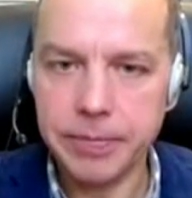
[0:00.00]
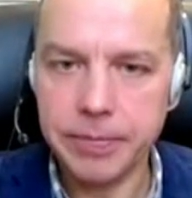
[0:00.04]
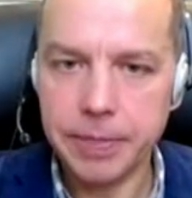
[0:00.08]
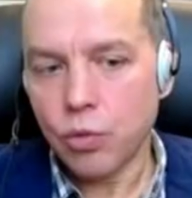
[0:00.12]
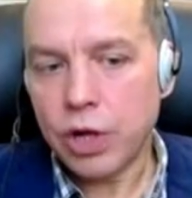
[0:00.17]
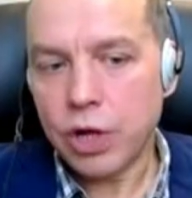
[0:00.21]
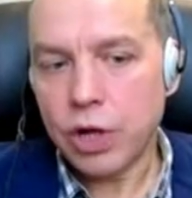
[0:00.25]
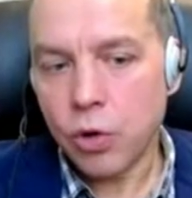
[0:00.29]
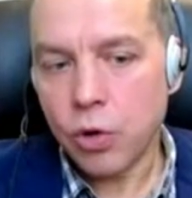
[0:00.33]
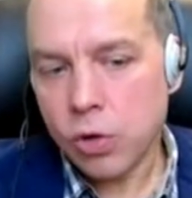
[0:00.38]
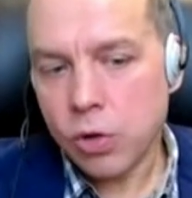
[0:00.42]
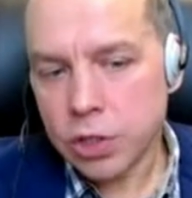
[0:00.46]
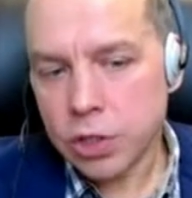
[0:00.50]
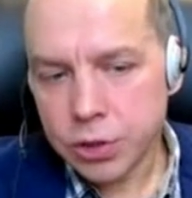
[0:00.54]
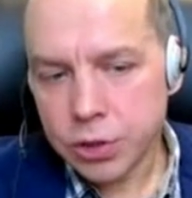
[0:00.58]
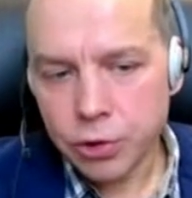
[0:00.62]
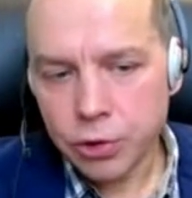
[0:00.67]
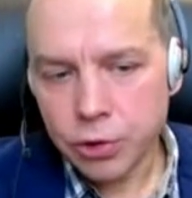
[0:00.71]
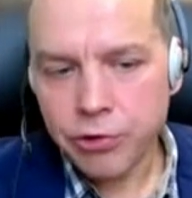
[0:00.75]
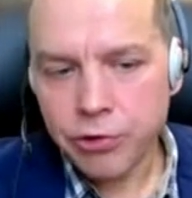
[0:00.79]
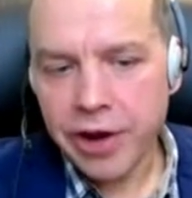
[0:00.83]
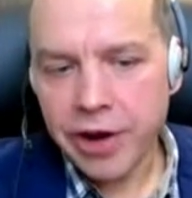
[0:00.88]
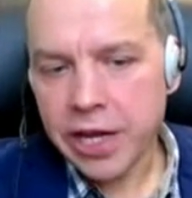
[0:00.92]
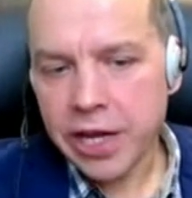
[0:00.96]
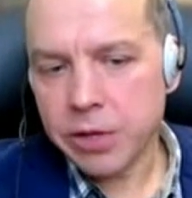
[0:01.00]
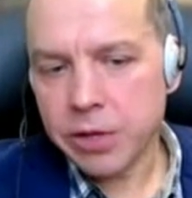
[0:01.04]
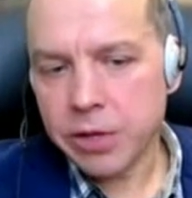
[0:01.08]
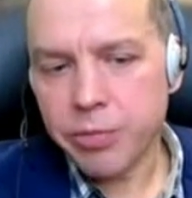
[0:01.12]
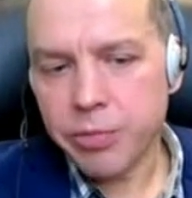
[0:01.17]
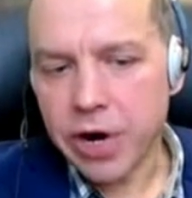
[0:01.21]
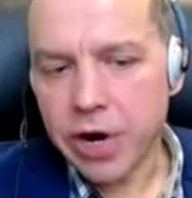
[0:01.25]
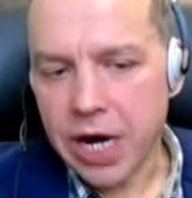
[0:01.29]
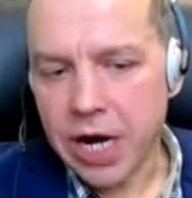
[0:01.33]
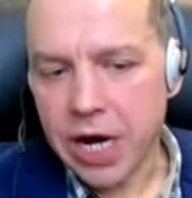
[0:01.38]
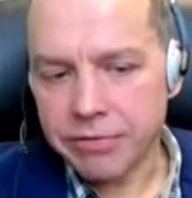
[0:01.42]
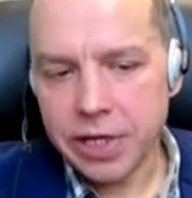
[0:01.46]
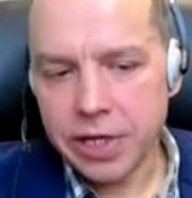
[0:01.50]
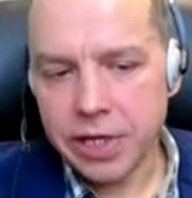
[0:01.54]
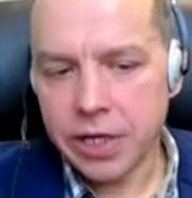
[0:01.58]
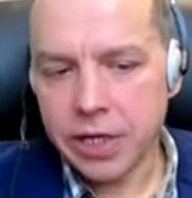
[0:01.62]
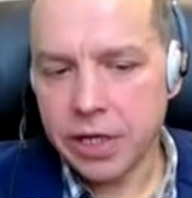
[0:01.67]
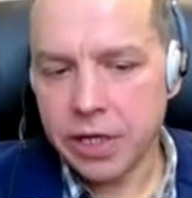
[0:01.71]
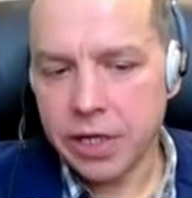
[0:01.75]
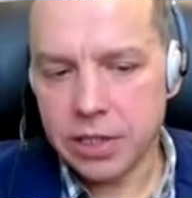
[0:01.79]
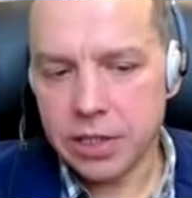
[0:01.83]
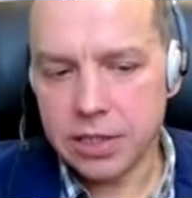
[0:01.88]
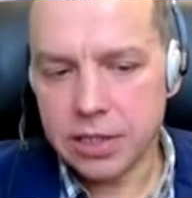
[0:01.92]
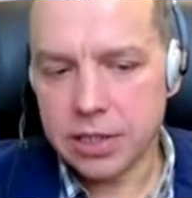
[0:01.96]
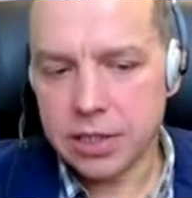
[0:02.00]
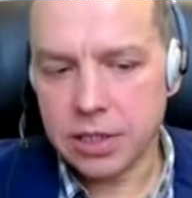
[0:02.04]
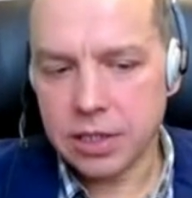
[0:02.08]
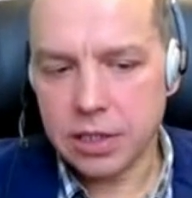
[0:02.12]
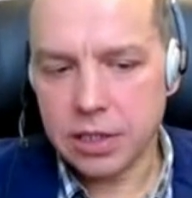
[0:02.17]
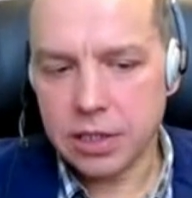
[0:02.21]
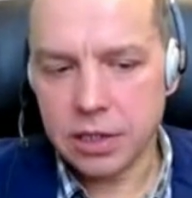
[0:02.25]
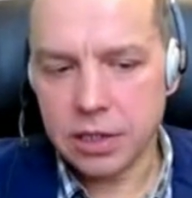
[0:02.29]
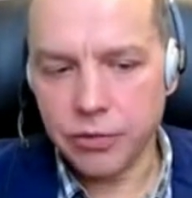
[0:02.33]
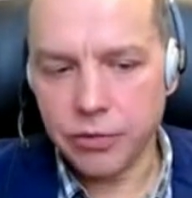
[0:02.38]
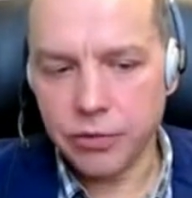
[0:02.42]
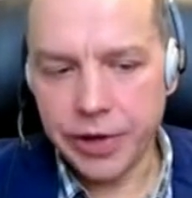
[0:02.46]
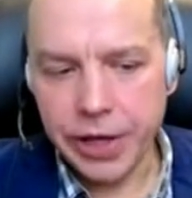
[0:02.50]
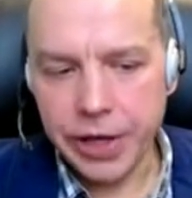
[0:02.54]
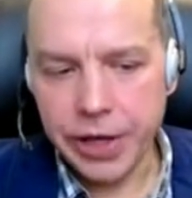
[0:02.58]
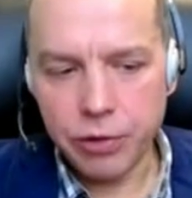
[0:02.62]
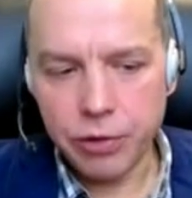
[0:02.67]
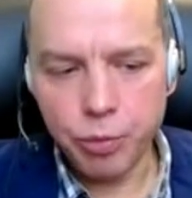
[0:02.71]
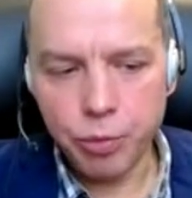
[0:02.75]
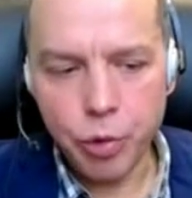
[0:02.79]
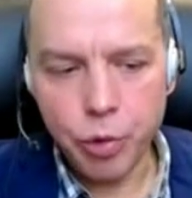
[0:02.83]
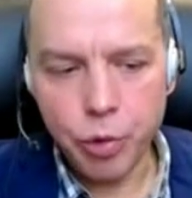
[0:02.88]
Well, also Ukrainian Pravda, uh, it's a very